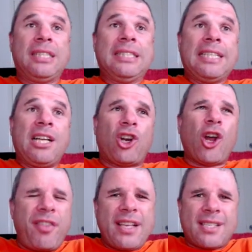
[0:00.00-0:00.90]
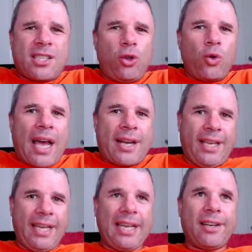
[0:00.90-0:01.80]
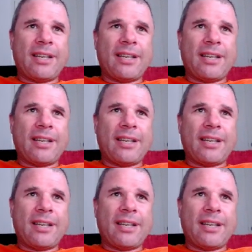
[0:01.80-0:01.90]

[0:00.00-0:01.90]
A lot of things to look at here,